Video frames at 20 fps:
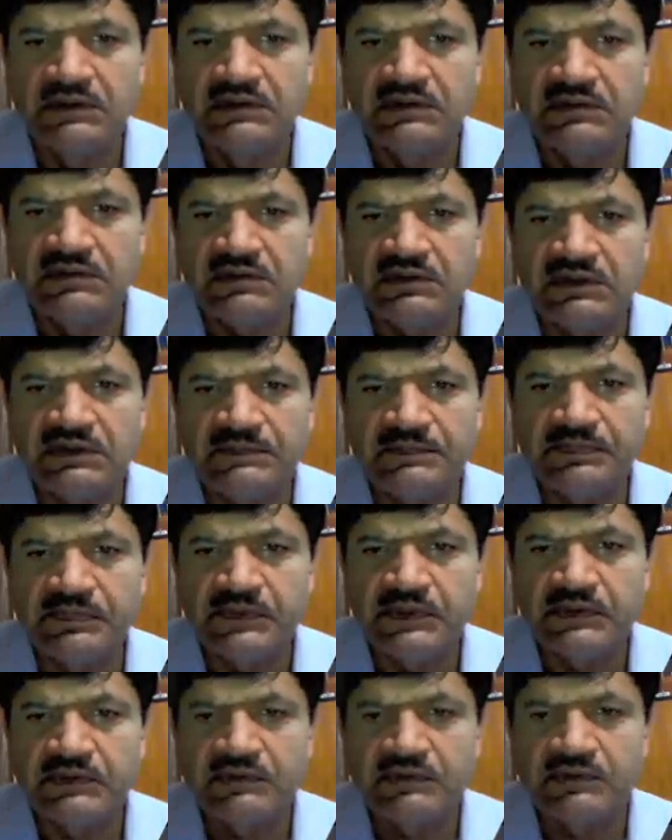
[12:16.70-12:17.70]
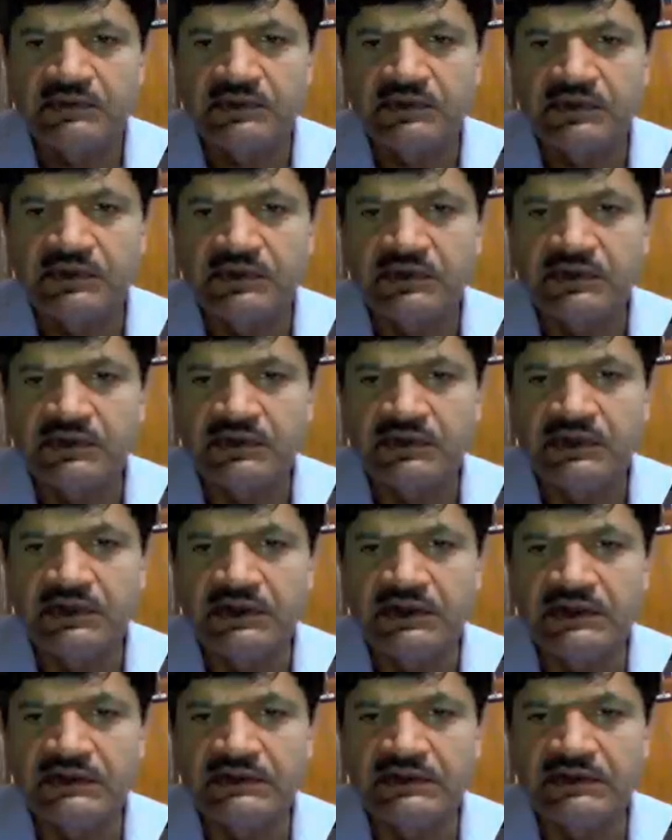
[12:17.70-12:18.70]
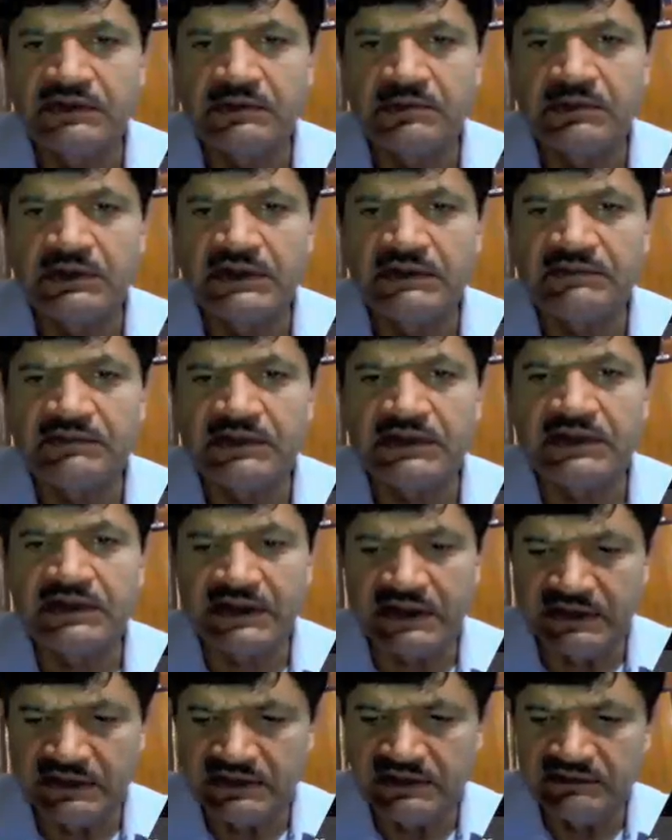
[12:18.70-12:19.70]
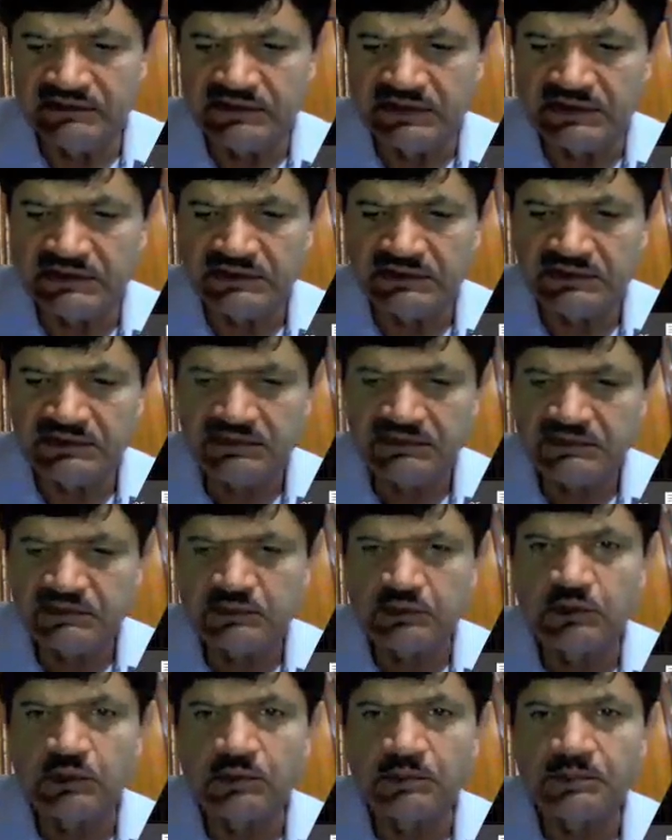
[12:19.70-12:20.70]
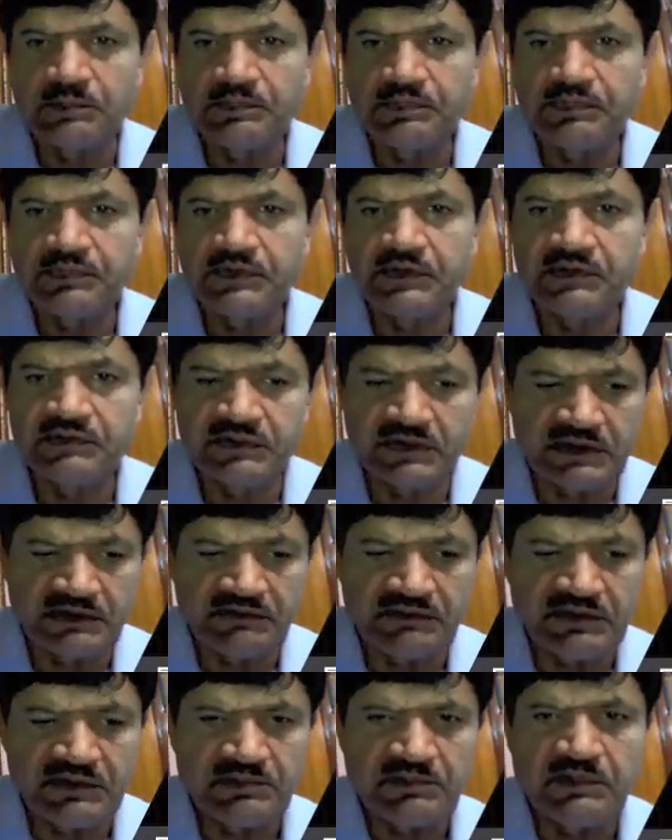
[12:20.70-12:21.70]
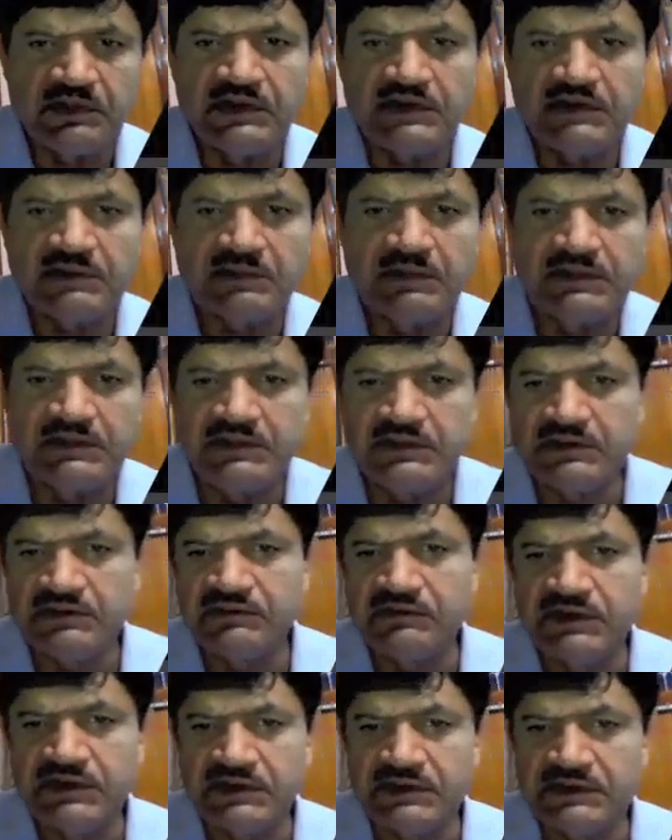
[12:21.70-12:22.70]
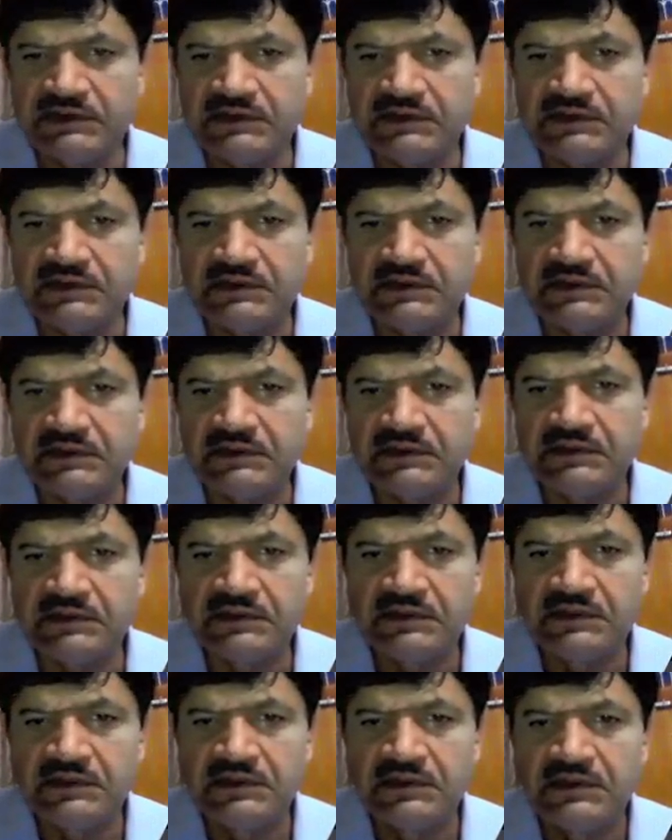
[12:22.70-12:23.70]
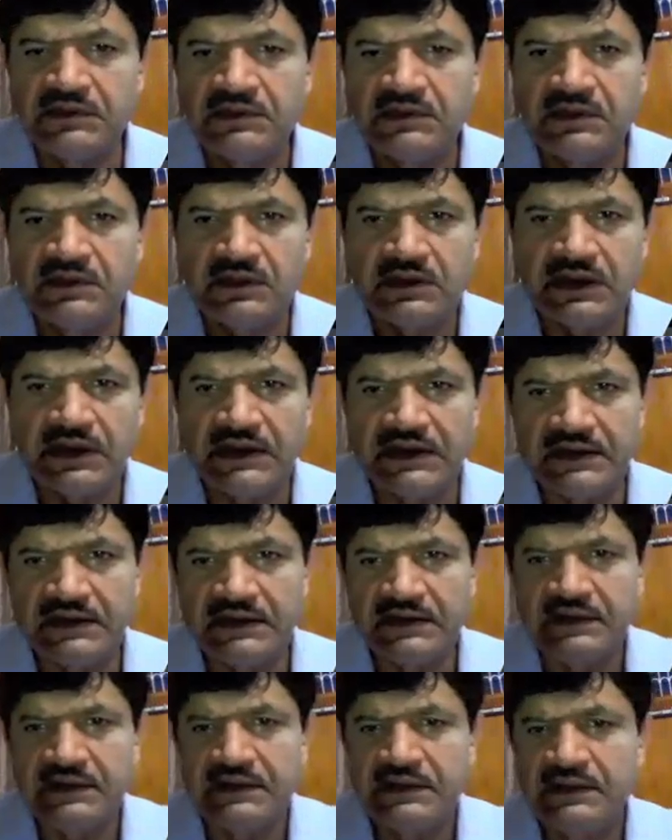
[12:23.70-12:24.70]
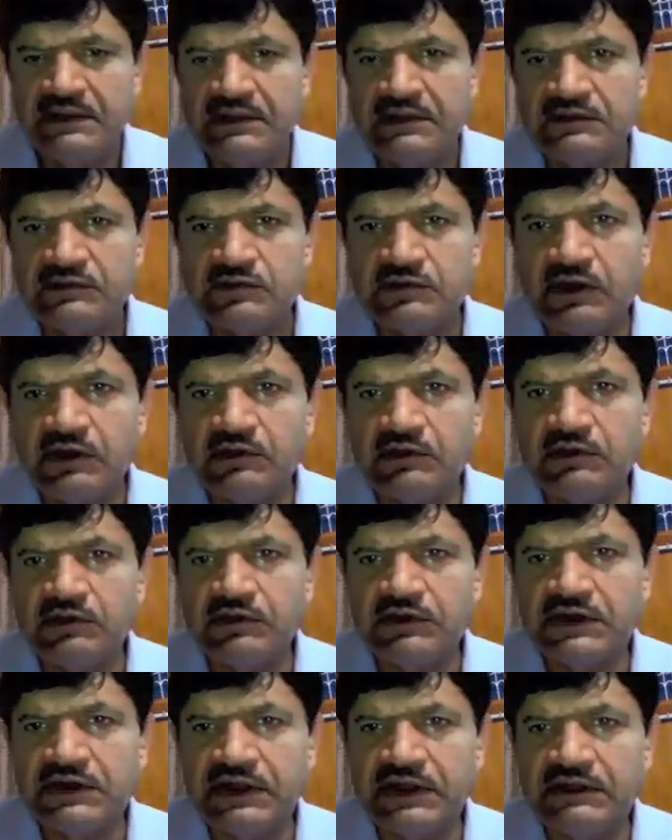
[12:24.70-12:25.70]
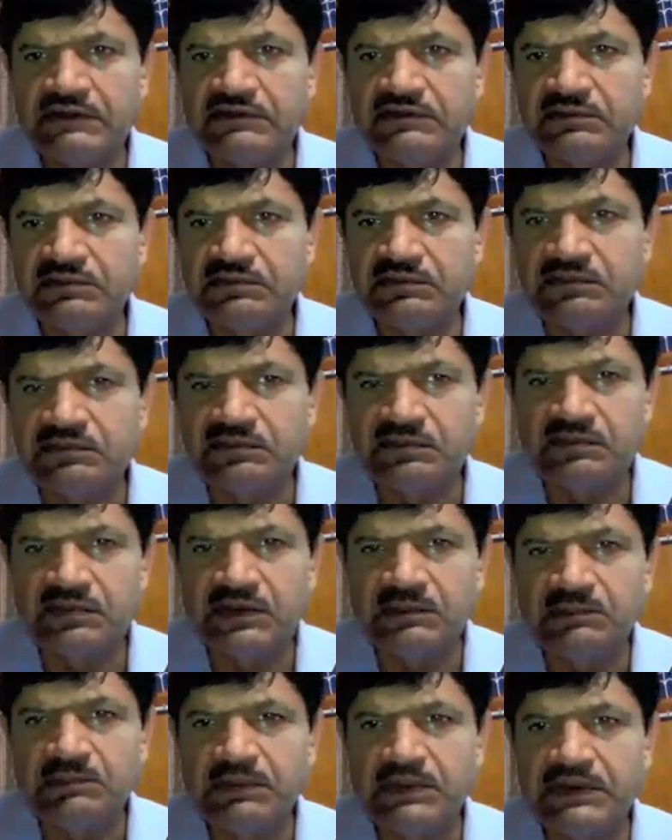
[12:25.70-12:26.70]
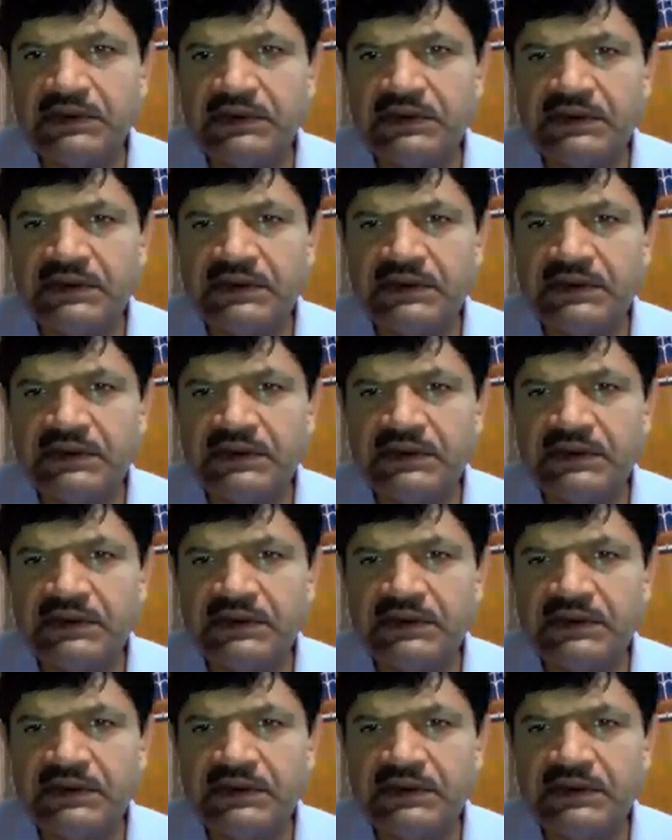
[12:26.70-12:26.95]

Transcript: Okay, so here in the normal depth again I will give the slope of the river 0.0001. Right. So now your data is complete.